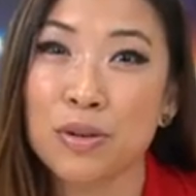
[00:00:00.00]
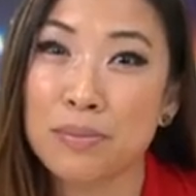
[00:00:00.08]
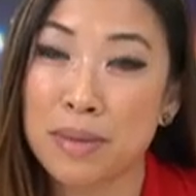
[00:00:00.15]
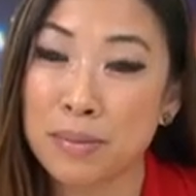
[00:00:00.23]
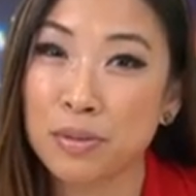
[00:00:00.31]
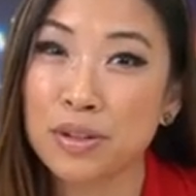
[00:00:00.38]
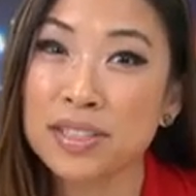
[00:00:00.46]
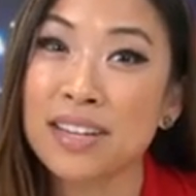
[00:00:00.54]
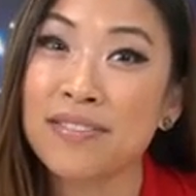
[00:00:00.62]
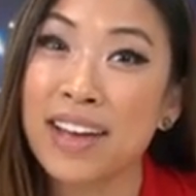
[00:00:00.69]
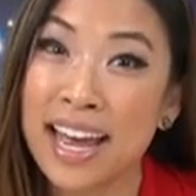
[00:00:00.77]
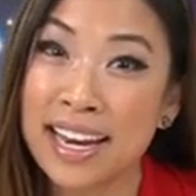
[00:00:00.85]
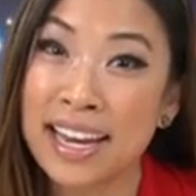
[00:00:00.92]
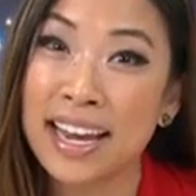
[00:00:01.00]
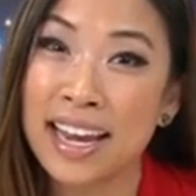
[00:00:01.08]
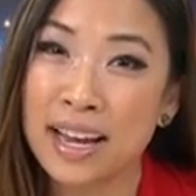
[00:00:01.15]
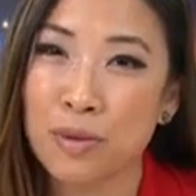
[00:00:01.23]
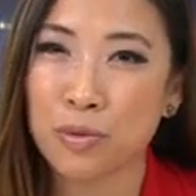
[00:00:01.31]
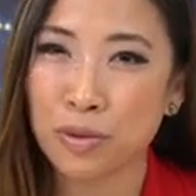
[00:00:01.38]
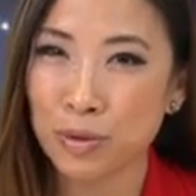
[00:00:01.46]
our members of
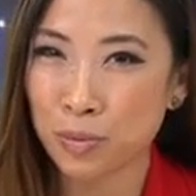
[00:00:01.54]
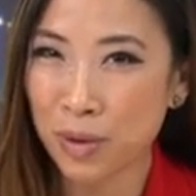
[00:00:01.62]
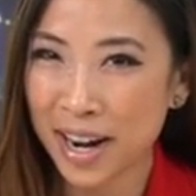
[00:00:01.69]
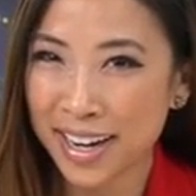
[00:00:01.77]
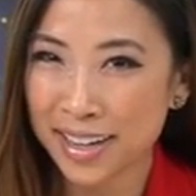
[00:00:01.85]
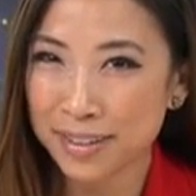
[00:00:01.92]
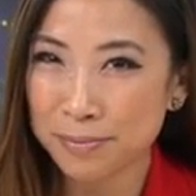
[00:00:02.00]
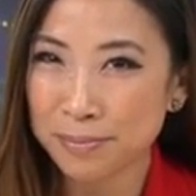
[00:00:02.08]
NAA Worldwide.